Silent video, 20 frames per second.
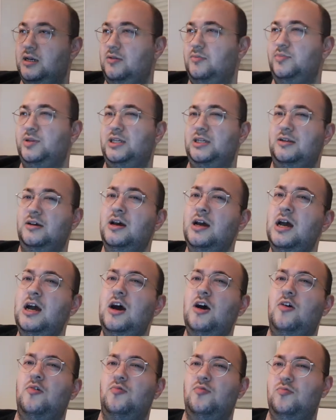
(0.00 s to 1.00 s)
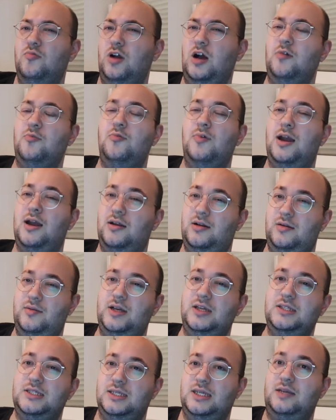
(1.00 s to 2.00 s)
being around
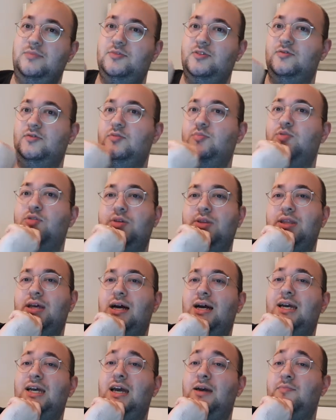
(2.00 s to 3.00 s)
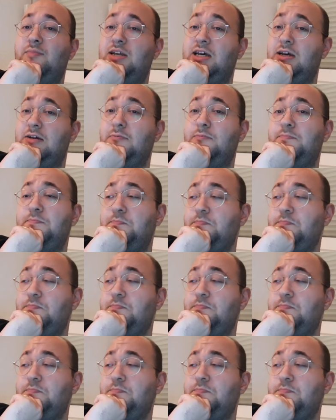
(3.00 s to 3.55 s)
about the same sort of point that I am now.